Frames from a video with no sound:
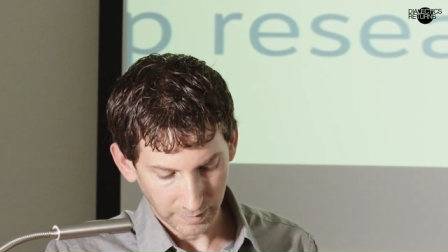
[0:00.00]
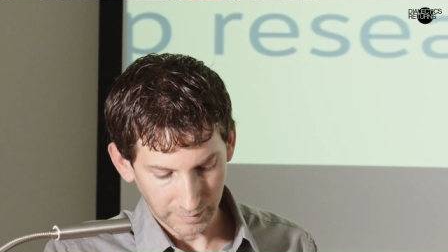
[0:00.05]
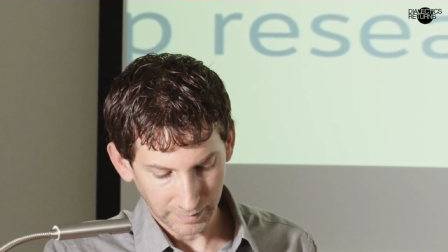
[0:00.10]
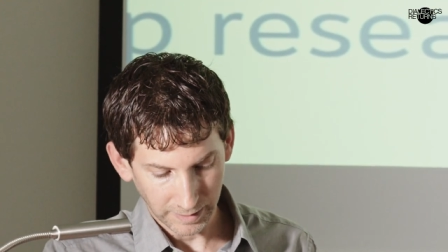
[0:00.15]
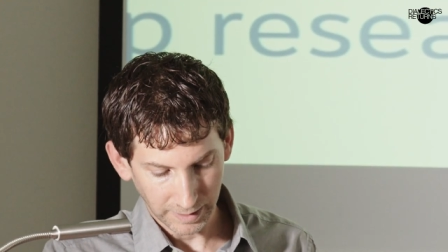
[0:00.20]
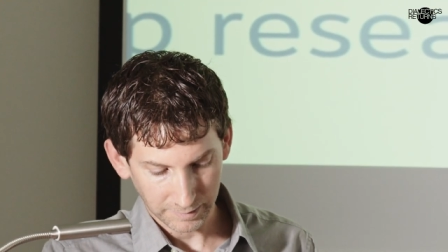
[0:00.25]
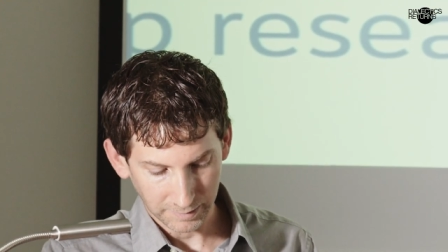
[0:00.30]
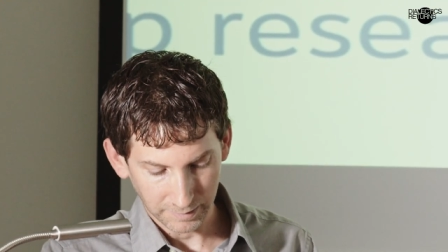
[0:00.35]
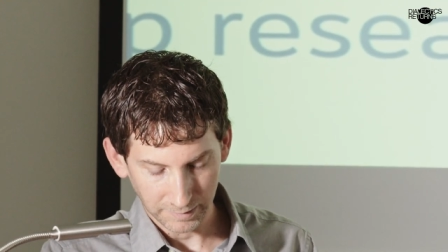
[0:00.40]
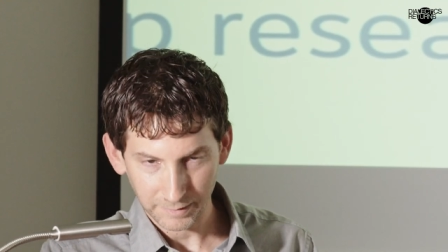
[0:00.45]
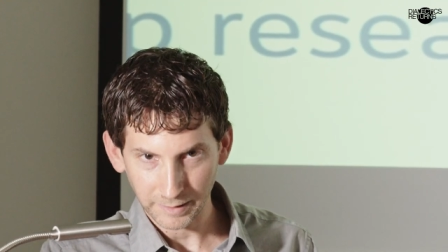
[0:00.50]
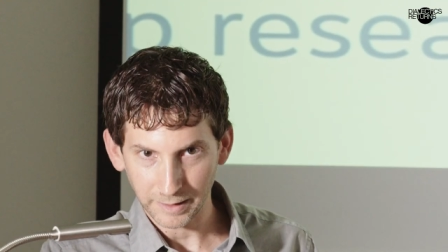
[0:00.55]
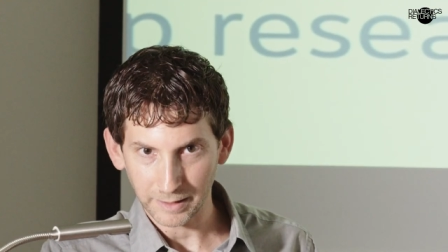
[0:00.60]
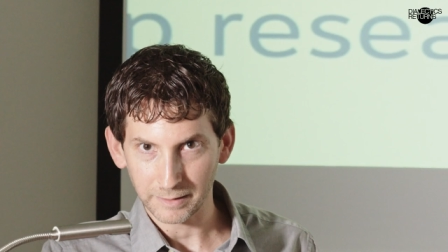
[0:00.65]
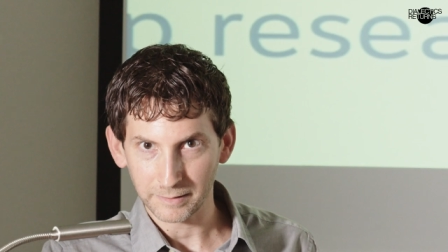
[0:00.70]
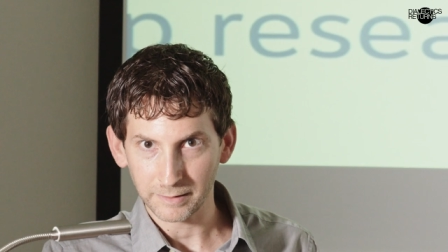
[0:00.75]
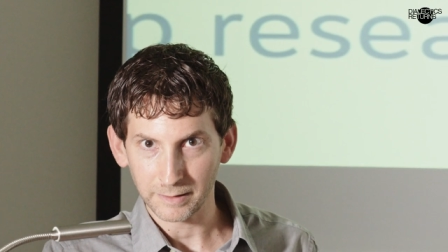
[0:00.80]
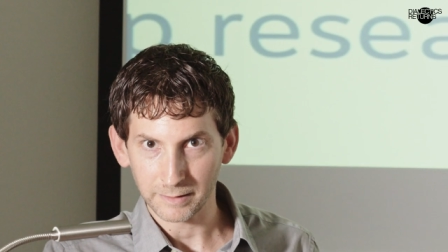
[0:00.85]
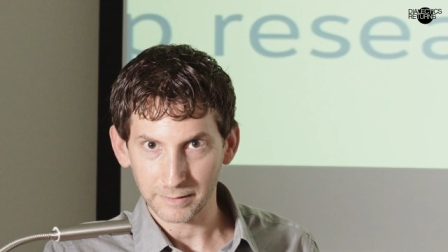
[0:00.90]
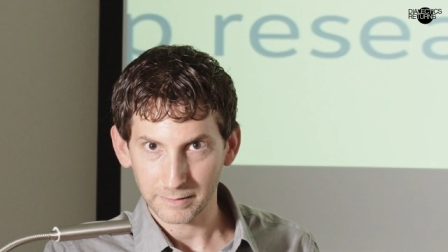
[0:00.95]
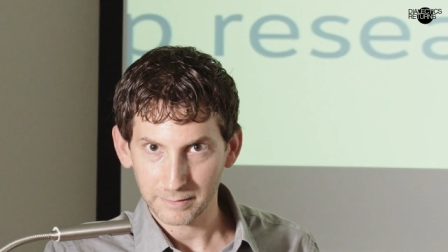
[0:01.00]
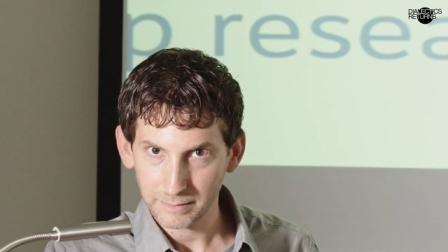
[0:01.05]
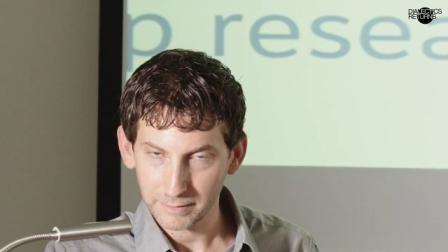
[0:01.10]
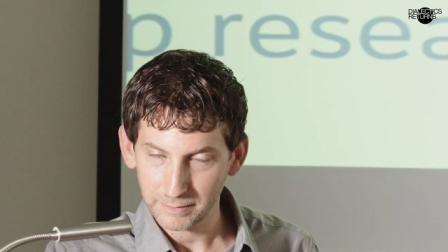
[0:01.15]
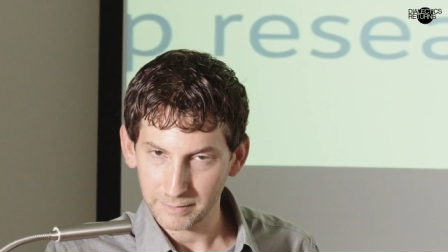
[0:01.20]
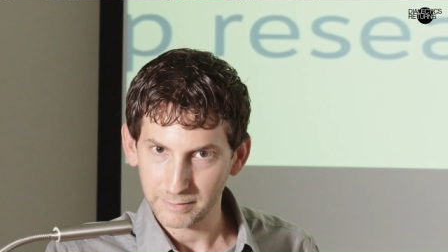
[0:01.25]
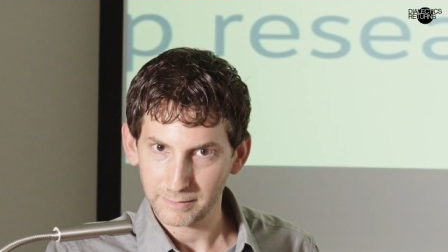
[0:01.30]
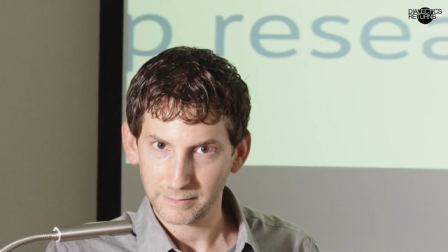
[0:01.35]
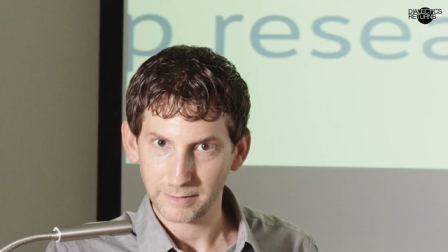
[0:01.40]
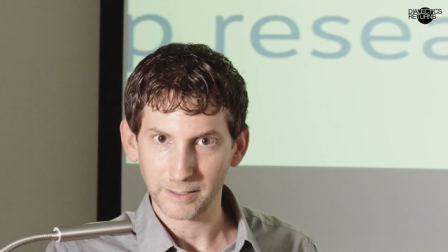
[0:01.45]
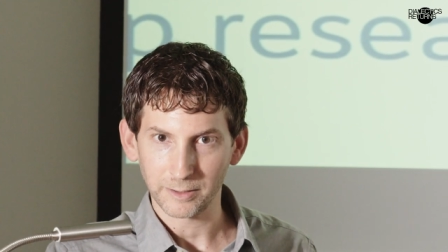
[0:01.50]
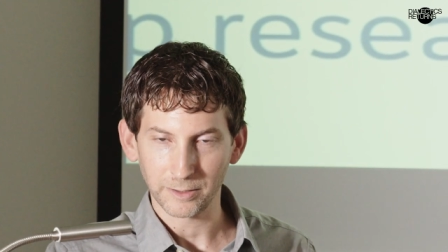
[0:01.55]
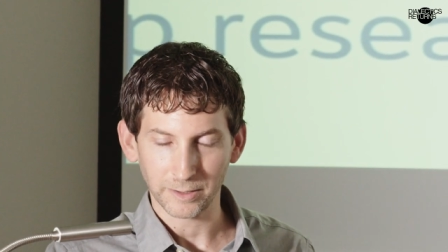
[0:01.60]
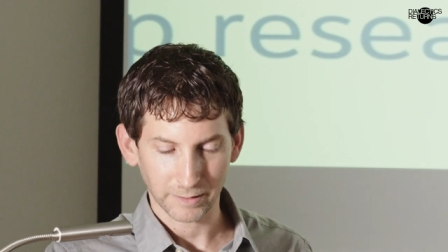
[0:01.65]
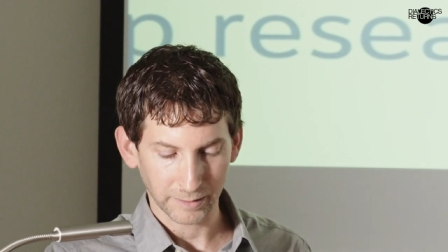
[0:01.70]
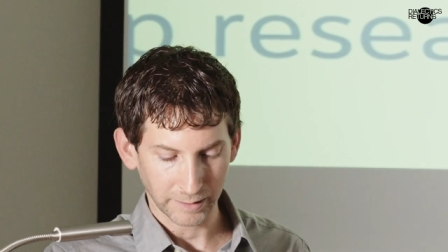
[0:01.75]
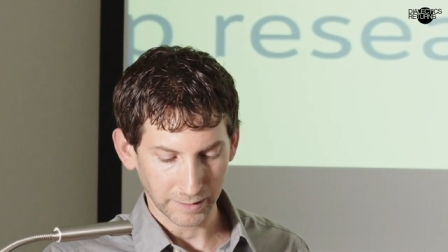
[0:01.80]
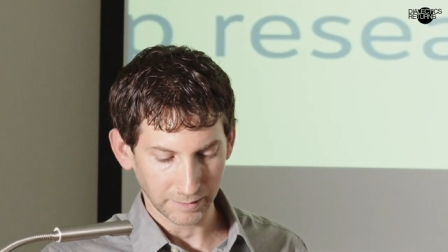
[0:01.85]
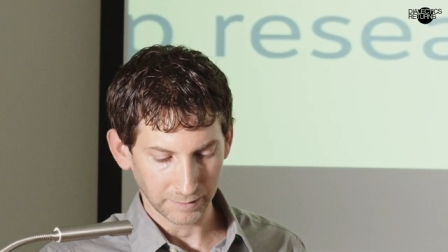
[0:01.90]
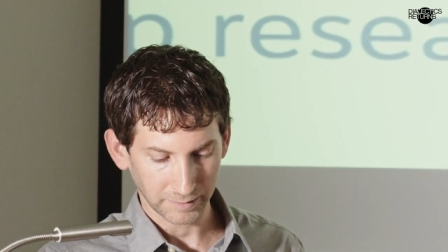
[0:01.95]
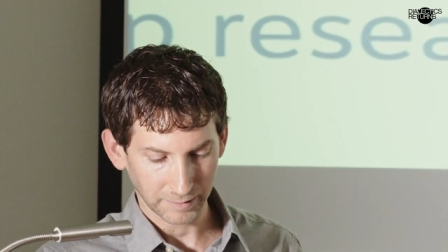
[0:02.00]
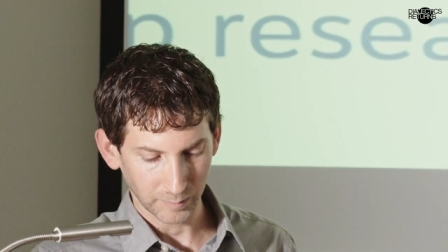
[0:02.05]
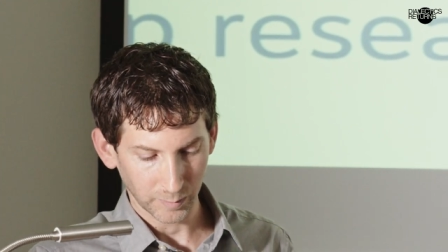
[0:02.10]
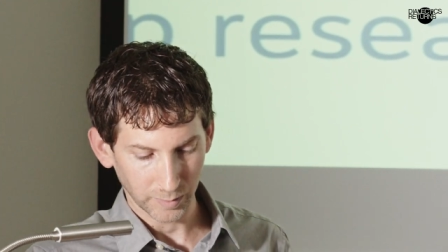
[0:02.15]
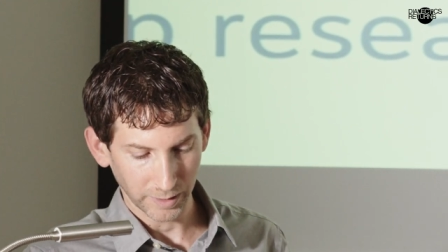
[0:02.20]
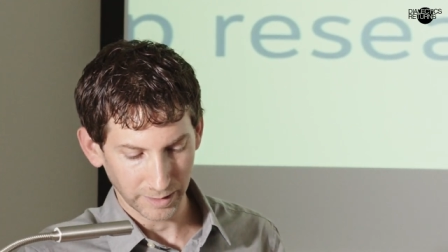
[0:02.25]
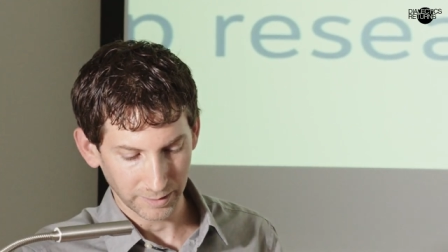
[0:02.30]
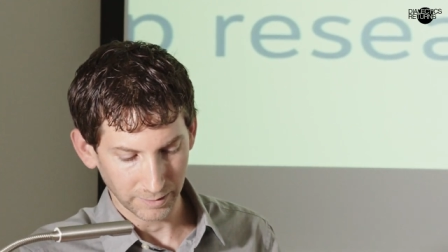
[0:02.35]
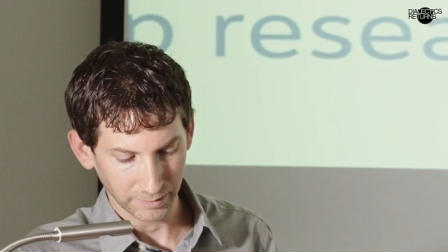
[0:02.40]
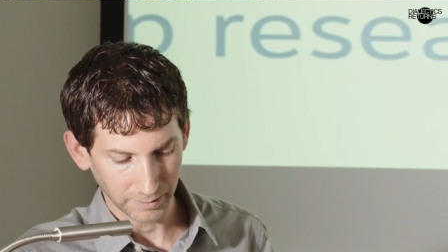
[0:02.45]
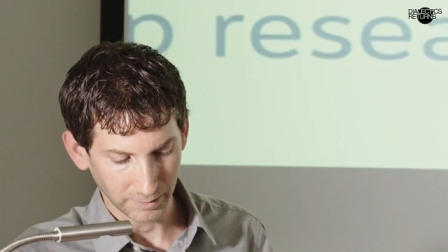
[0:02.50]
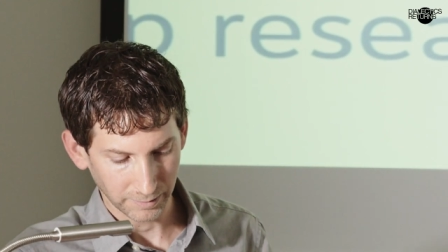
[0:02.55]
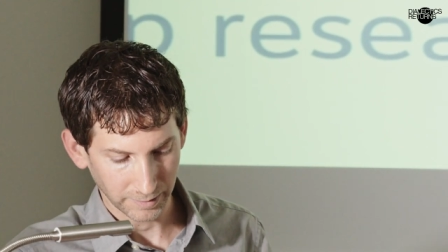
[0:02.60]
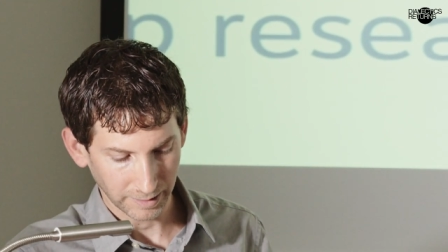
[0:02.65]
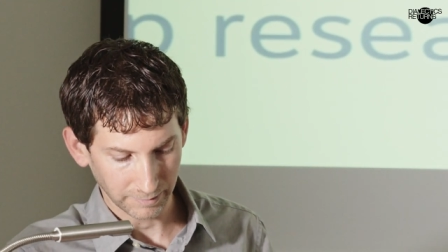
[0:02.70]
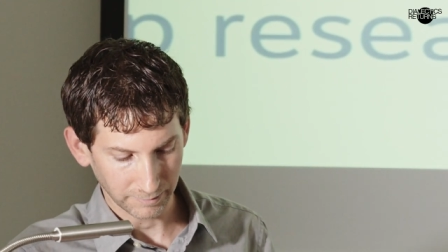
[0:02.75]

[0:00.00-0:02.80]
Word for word: not to say that Heraclitus and Plato don't